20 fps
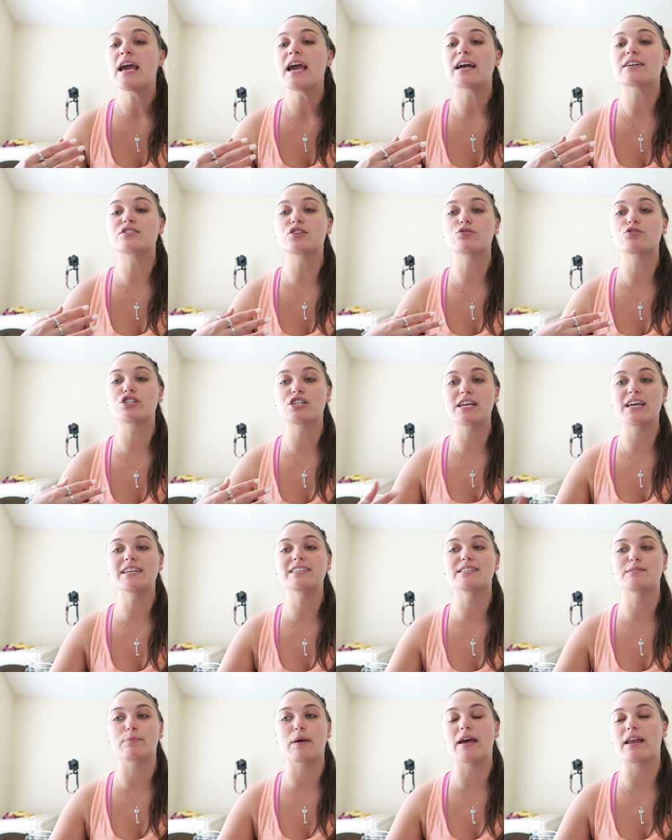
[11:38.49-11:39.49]
And so she
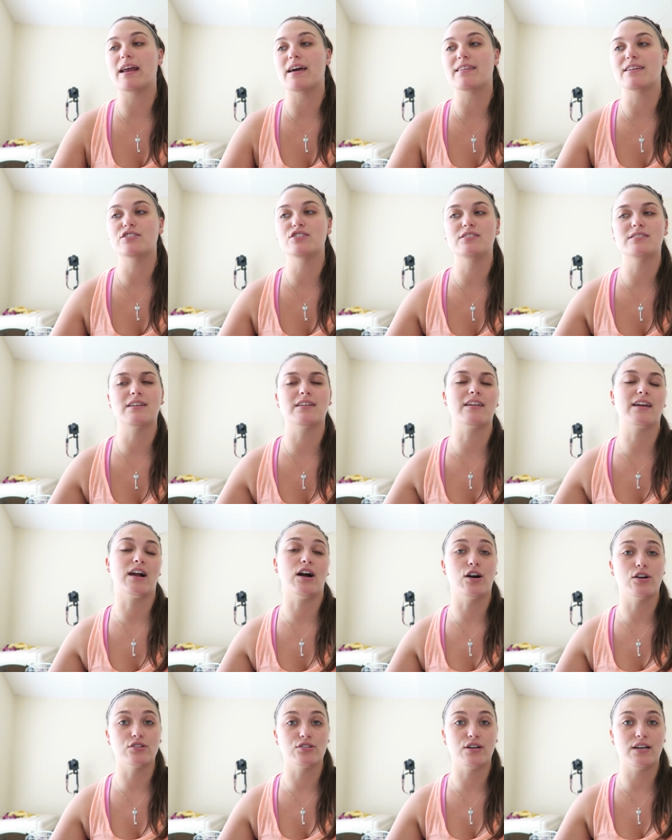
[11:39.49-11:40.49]
had spent, I think she said like
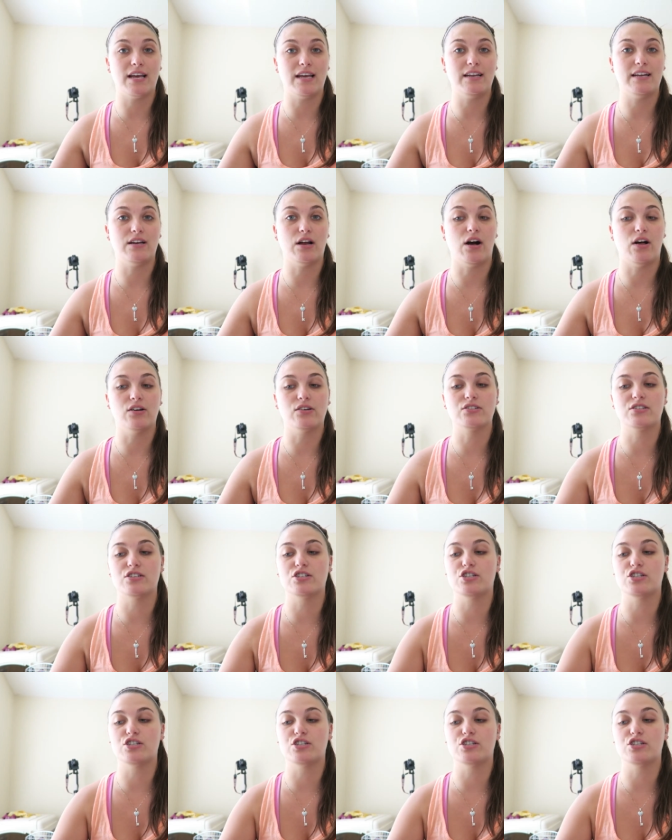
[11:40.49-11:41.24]
$180,